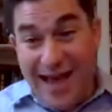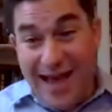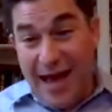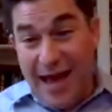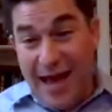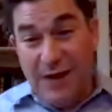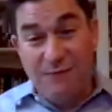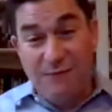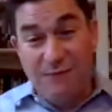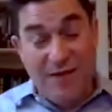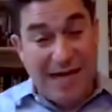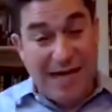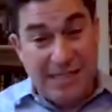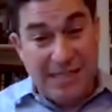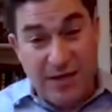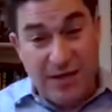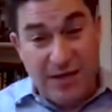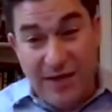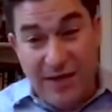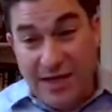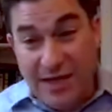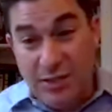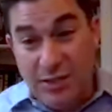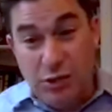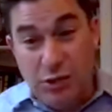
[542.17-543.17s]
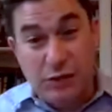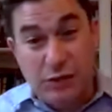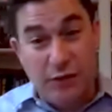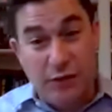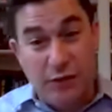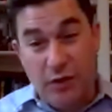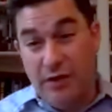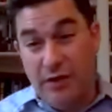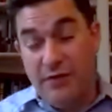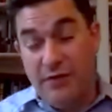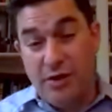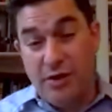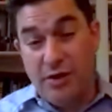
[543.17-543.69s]
effective and useful on
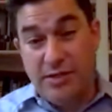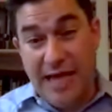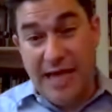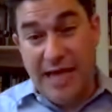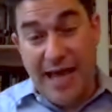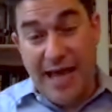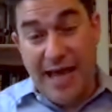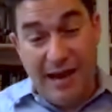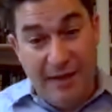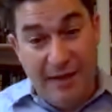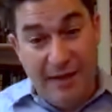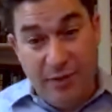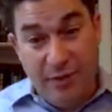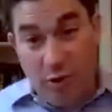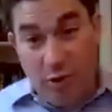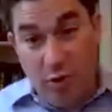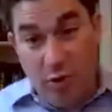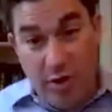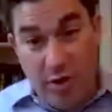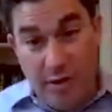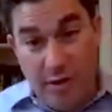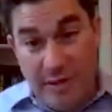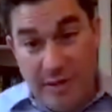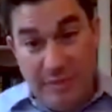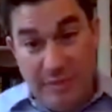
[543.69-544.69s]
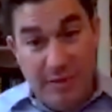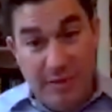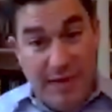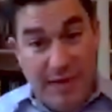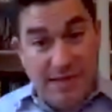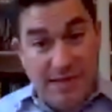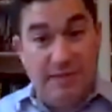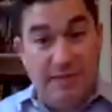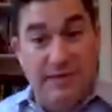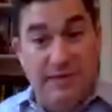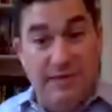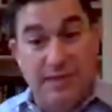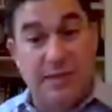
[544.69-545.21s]
their day, and they're going to be
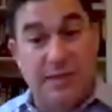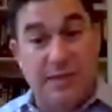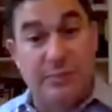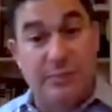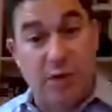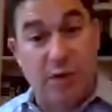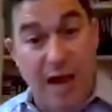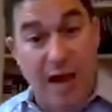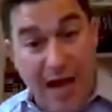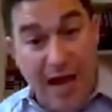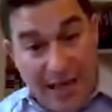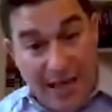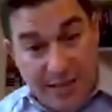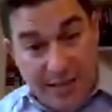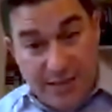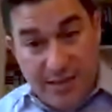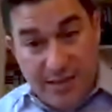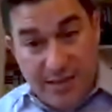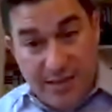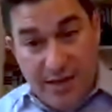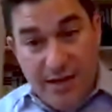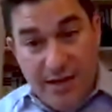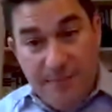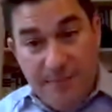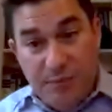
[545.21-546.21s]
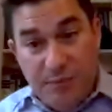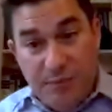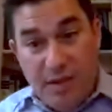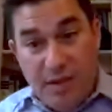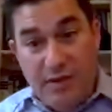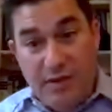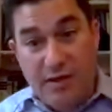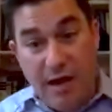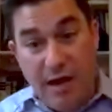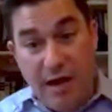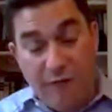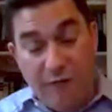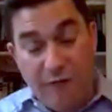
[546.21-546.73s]
pleasantly surprised that
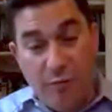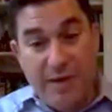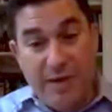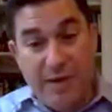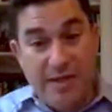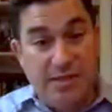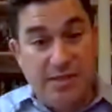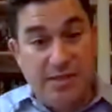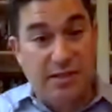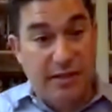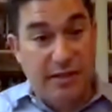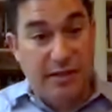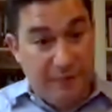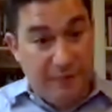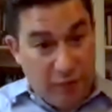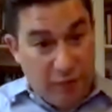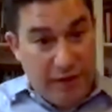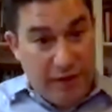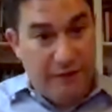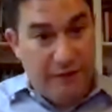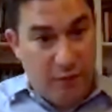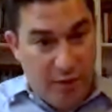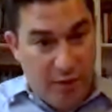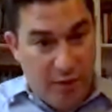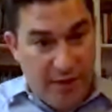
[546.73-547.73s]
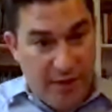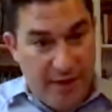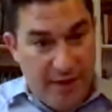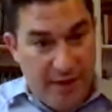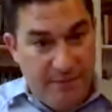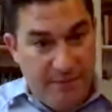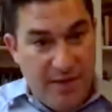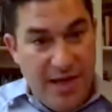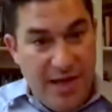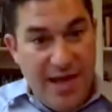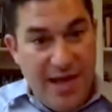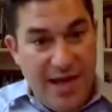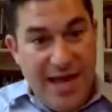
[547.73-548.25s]
government is delivering for them.
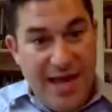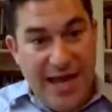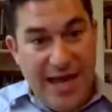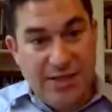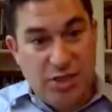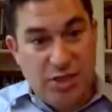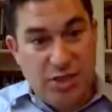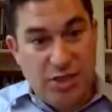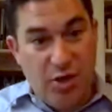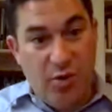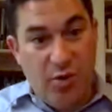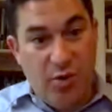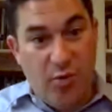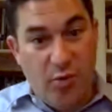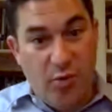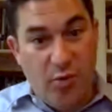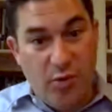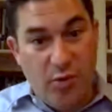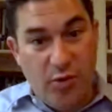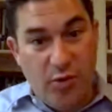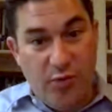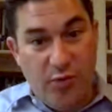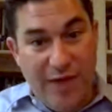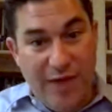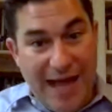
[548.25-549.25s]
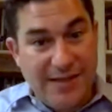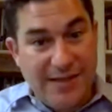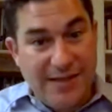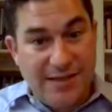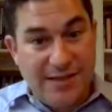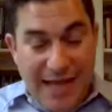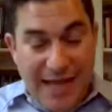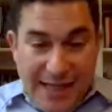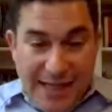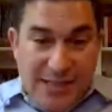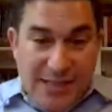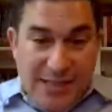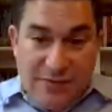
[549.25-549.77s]
And so, you know, that
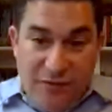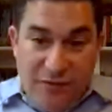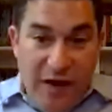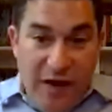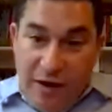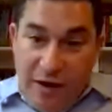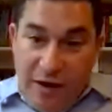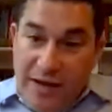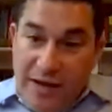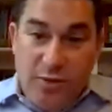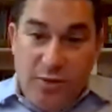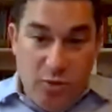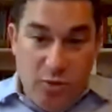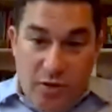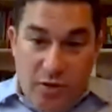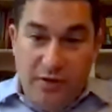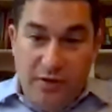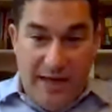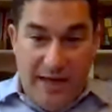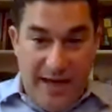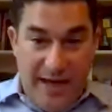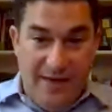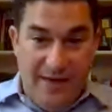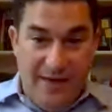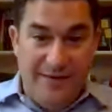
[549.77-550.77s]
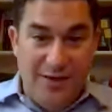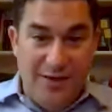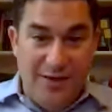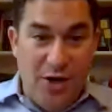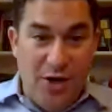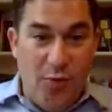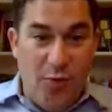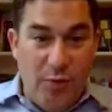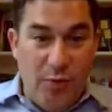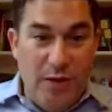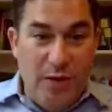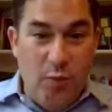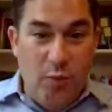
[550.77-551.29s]
that's very googly. You know,
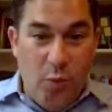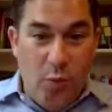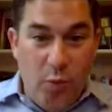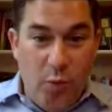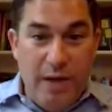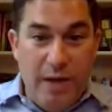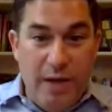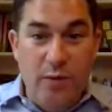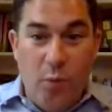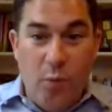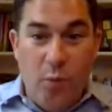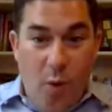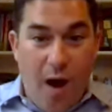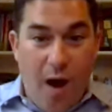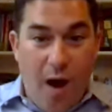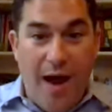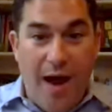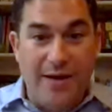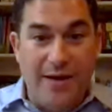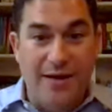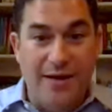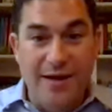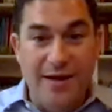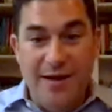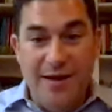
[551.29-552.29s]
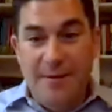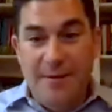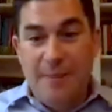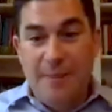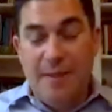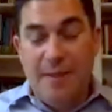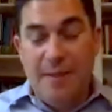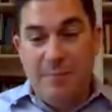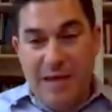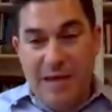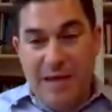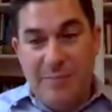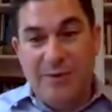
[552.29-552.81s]
we we want
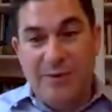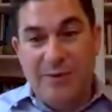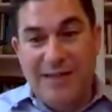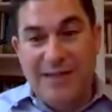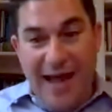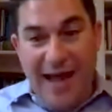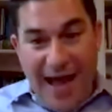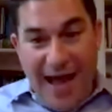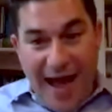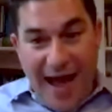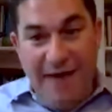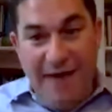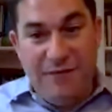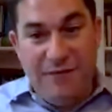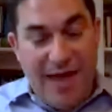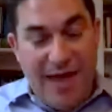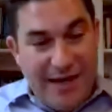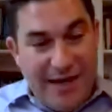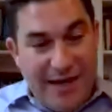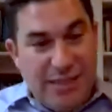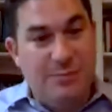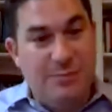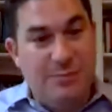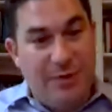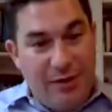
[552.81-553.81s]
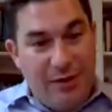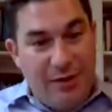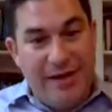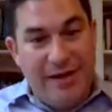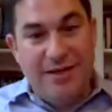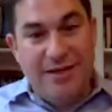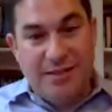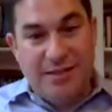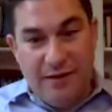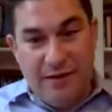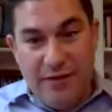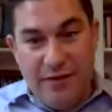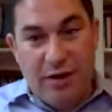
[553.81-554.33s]
people to have that experience
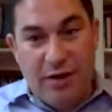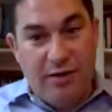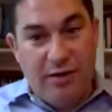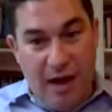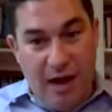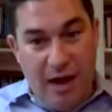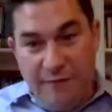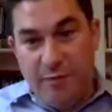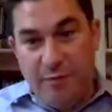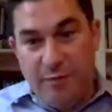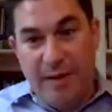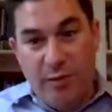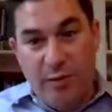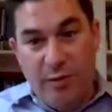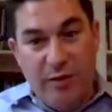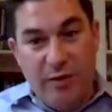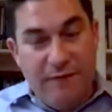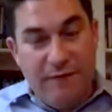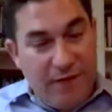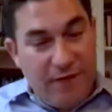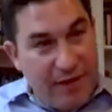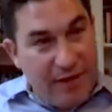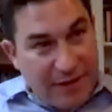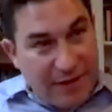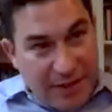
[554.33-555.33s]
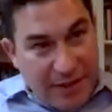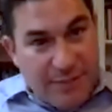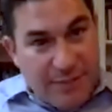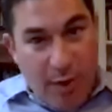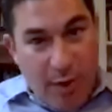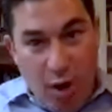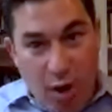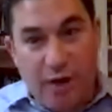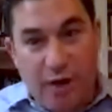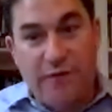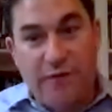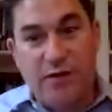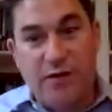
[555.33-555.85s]
of their government. We feel like that's part
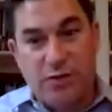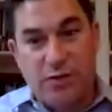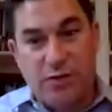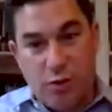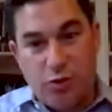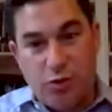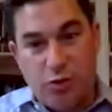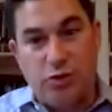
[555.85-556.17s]
of the social